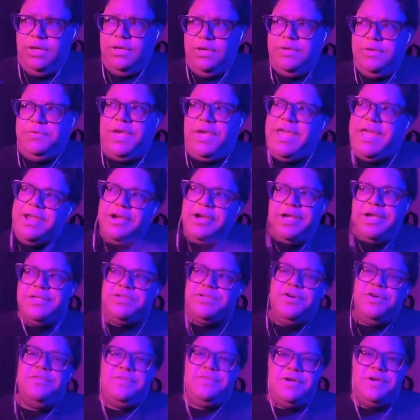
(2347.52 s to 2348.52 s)
carries
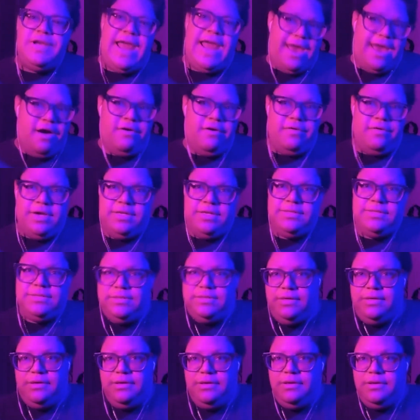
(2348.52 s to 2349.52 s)
over now
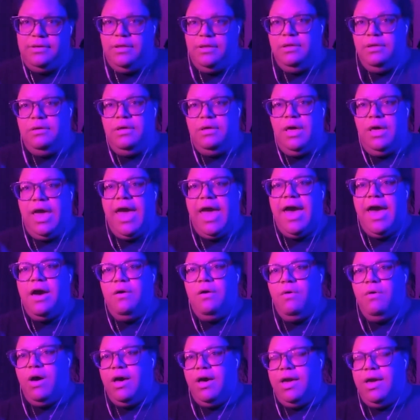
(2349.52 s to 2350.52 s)
into
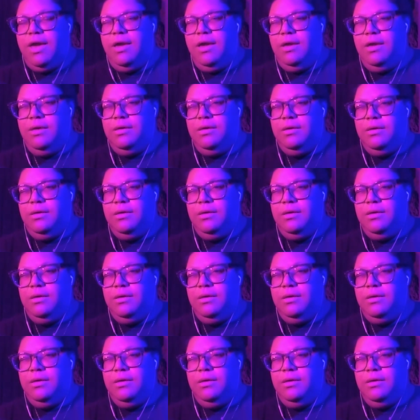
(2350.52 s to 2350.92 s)
how I